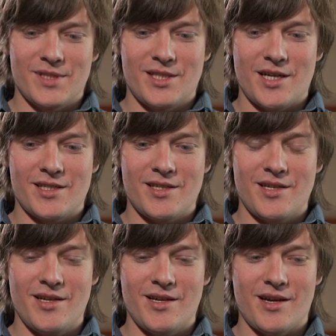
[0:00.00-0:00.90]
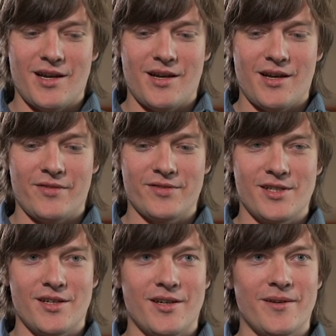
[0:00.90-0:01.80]
Just uh,
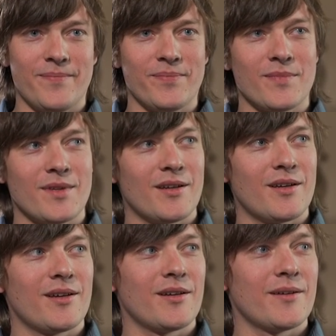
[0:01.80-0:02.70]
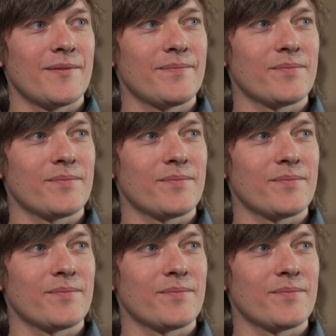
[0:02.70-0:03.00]
after uh,